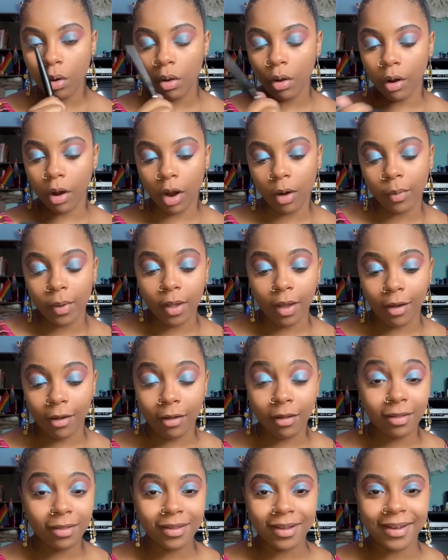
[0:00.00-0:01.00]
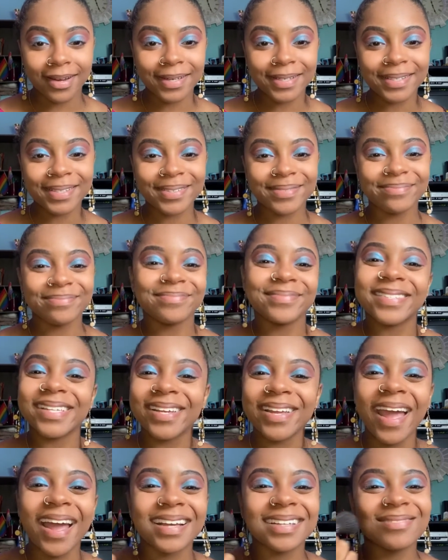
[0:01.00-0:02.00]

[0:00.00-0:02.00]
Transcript: aren't we all? So yeah.